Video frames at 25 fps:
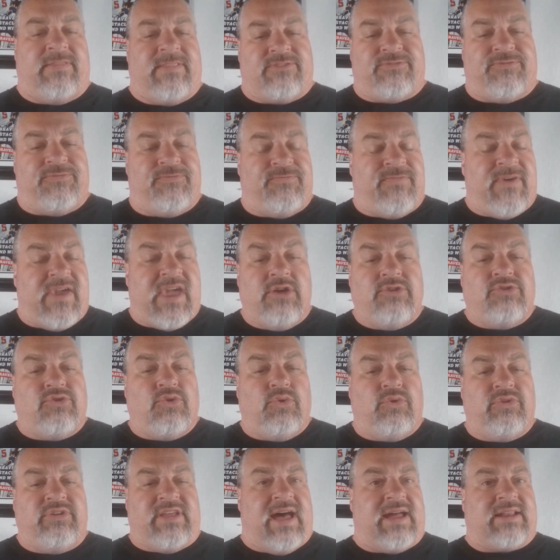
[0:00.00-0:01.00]
That's
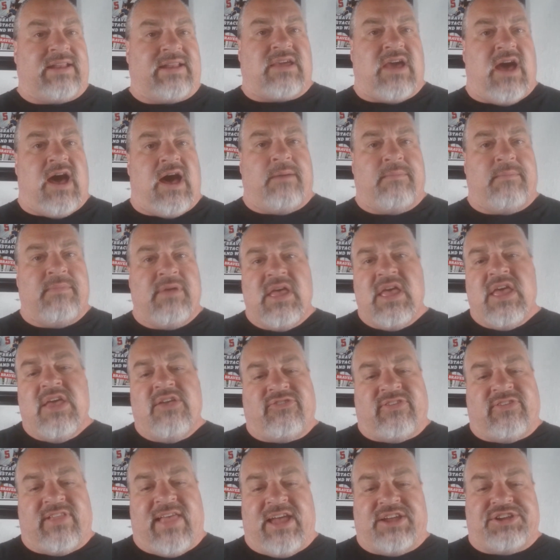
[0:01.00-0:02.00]

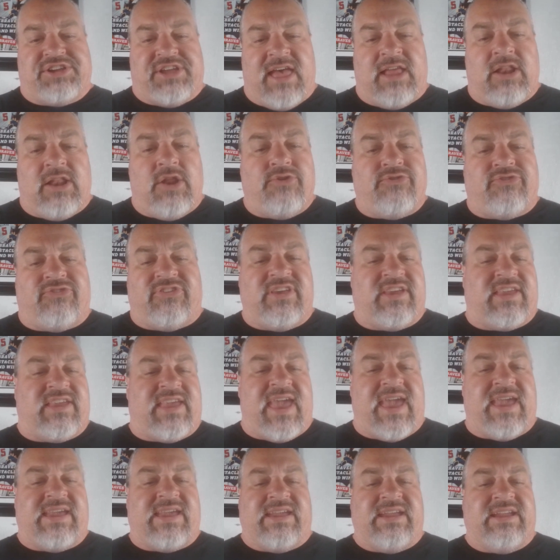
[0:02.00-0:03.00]

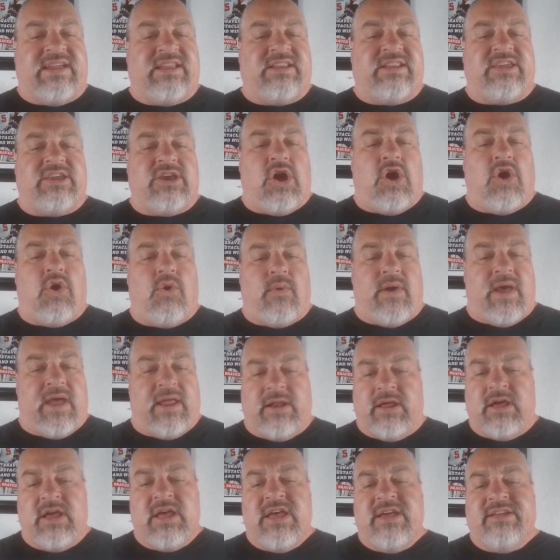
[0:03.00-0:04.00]

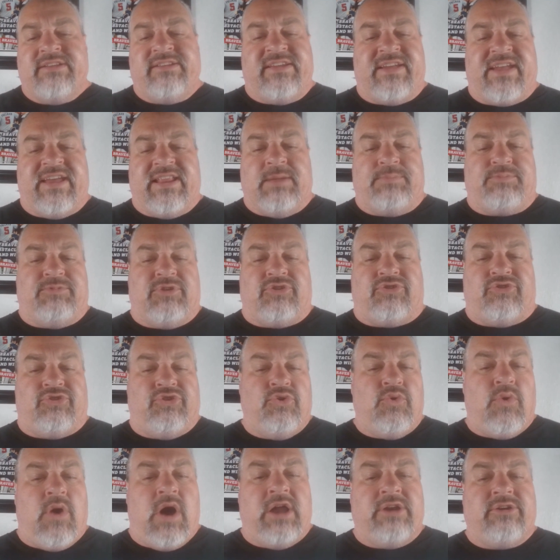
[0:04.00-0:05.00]
FanDuel.com/LOCKEDON to get up to
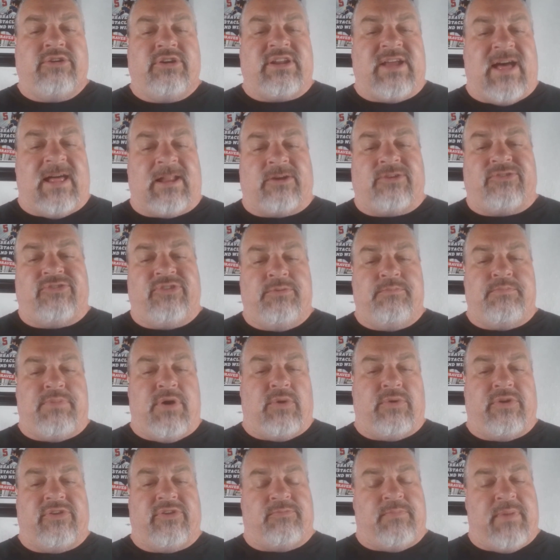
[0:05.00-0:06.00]
$200 in
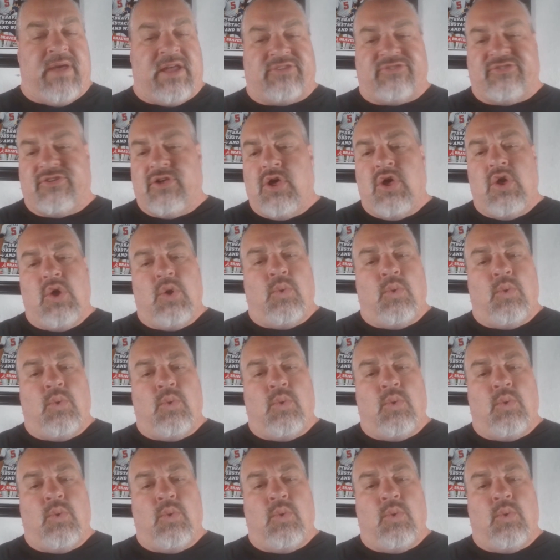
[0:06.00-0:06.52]
bonus bets.